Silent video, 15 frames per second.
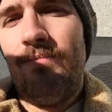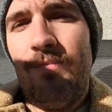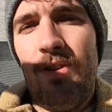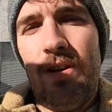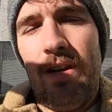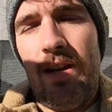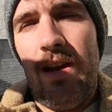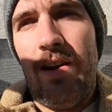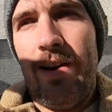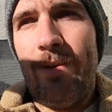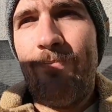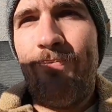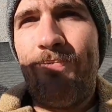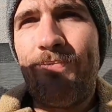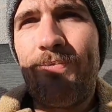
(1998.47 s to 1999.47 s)
you're gonna hear
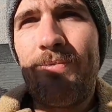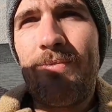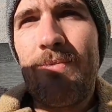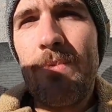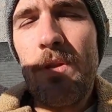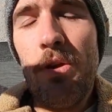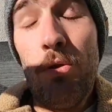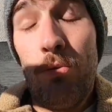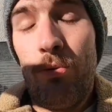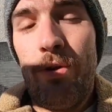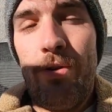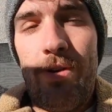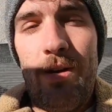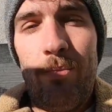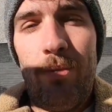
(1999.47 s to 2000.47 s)
it through
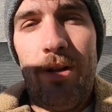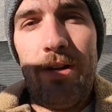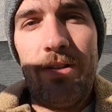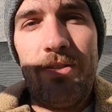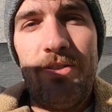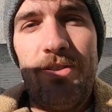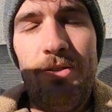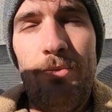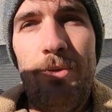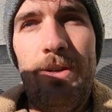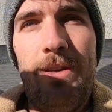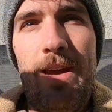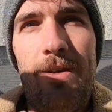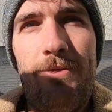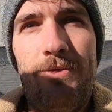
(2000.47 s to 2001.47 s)
your earplugs. You
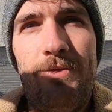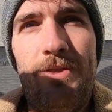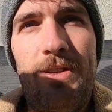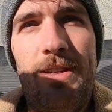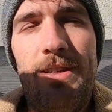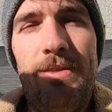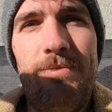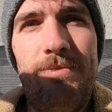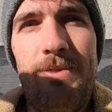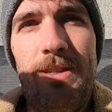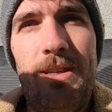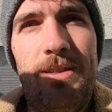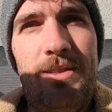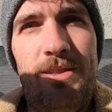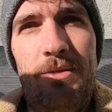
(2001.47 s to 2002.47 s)
would have to
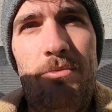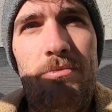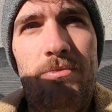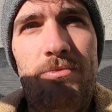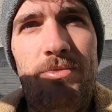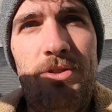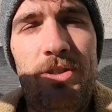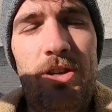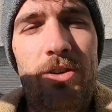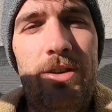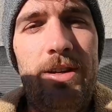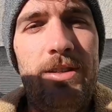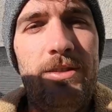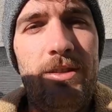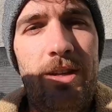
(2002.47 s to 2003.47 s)
get some
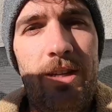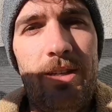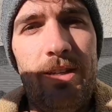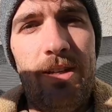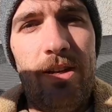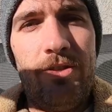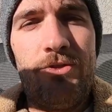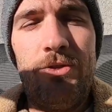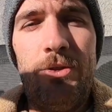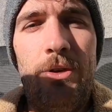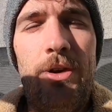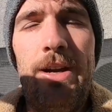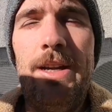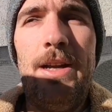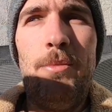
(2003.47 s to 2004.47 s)
serious, like, industrial
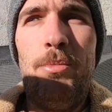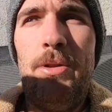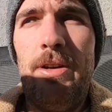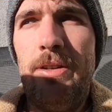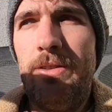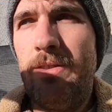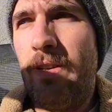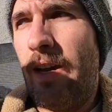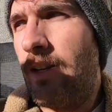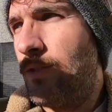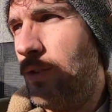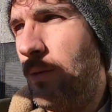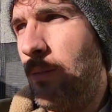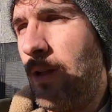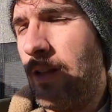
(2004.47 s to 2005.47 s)
grade earplugs to
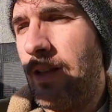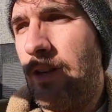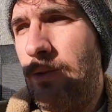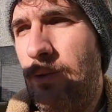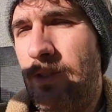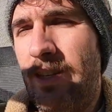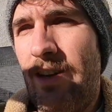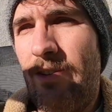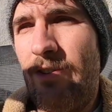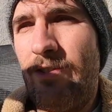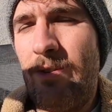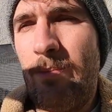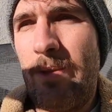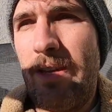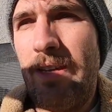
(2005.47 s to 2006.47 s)
actually block that noise out or
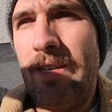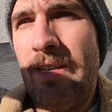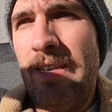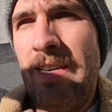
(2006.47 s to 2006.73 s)
something.